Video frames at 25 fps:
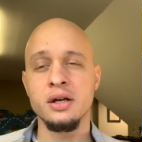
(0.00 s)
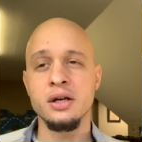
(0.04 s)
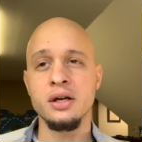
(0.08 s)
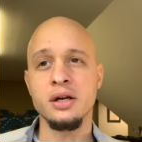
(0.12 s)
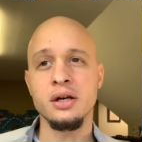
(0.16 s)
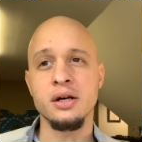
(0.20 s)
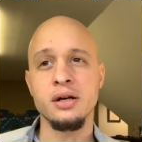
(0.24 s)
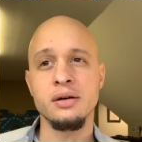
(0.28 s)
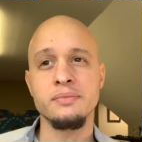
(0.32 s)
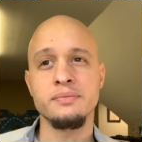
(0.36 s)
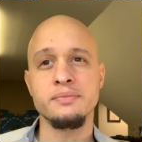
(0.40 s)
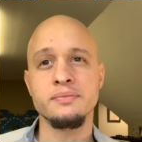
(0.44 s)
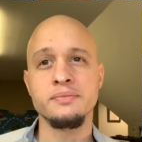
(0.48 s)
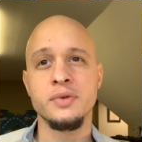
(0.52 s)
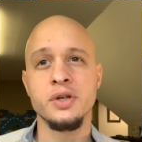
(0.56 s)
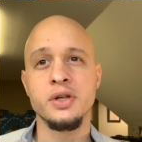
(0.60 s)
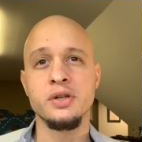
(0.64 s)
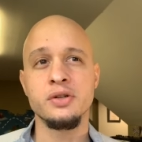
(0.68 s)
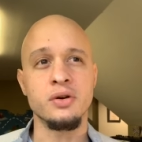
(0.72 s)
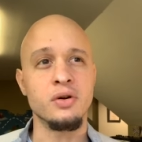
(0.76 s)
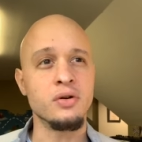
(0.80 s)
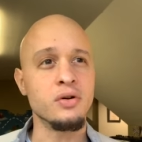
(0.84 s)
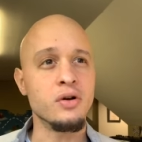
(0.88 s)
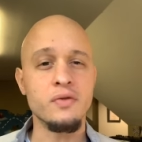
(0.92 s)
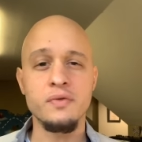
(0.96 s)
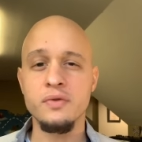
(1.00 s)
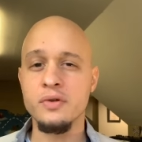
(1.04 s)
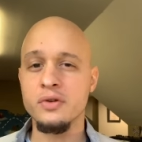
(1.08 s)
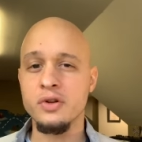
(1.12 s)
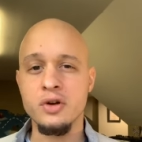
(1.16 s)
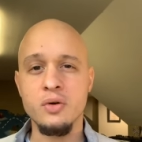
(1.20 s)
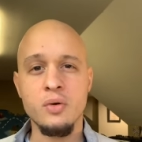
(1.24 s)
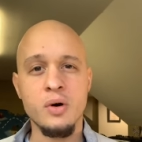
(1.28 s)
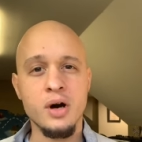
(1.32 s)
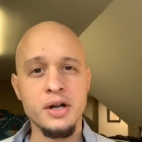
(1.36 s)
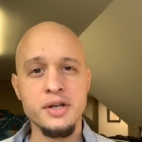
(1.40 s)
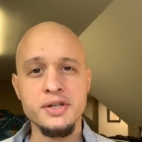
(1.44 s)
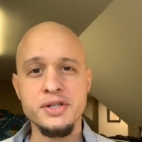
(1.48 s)
Don't go for the
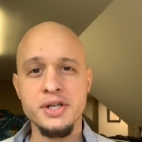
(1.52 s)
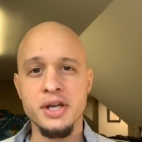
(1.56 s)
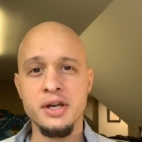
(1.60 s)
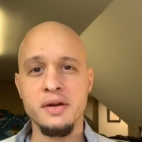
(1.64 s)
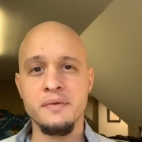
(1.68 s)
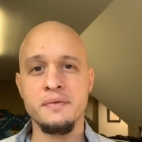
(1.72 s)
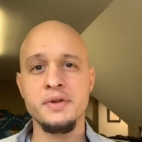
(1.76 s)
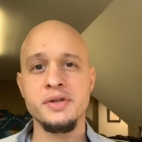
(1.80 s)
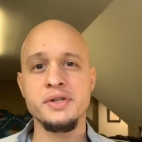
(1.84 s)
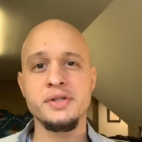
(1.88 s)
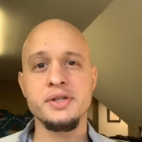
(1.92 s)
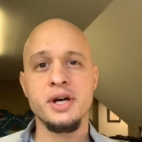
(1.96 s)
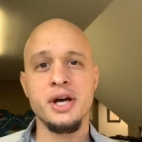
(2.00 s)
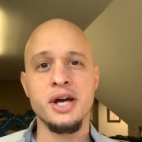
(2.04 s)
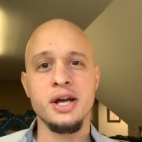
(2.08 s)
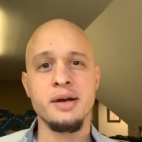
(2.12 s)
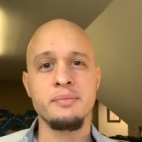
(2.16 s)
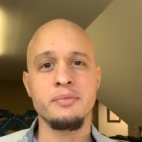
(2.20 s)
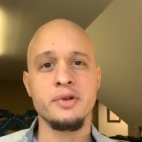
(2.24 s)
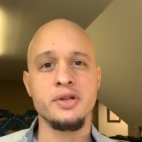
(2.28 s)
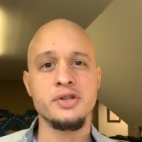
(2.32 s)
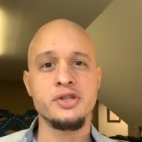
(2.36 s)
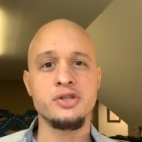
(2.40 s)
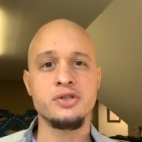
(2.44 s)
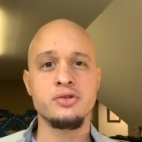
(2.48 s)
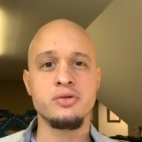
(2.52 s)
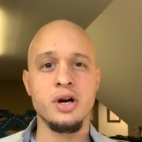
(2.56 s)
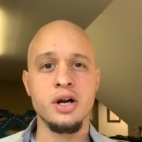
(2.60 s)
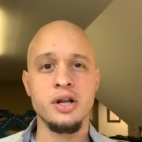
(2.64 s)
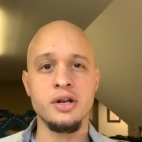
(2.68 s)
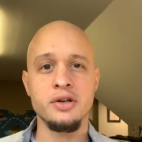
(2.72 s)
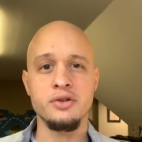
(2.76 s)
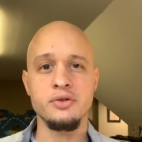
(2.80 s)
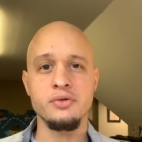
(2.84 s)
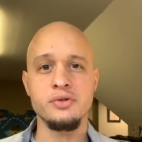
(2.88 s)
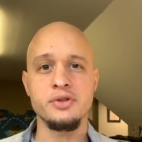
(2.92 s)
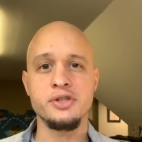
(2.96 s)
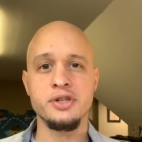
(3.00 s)
quantitative this time. Let's try to
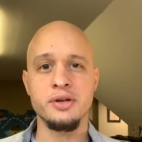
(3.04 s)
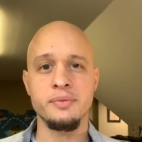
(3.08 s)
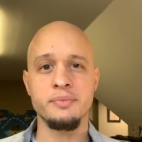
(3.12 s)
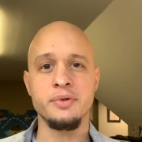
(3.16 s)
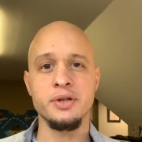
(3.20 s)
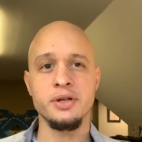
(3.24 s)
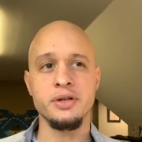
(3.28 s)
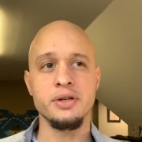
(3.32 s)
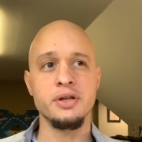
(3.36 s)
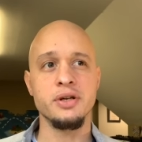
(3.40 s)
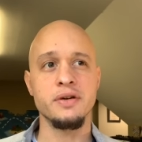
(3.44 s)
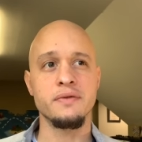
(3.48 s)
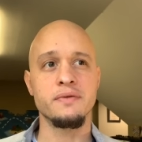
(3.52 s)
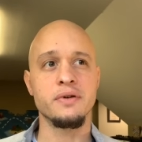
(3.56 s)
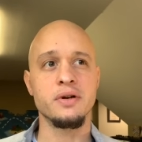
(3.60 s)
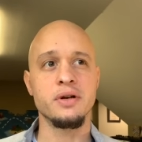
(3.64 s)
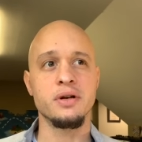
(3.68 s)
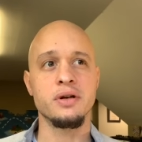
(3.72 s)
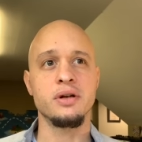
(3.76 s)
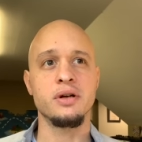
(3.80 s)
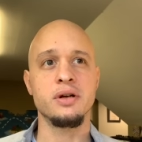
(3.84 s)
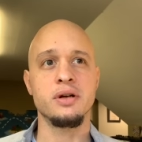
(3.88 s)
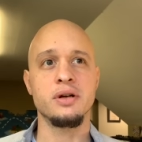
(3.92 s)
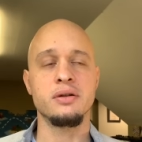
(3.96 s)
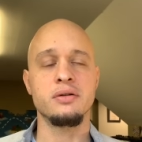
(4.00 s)
do something different.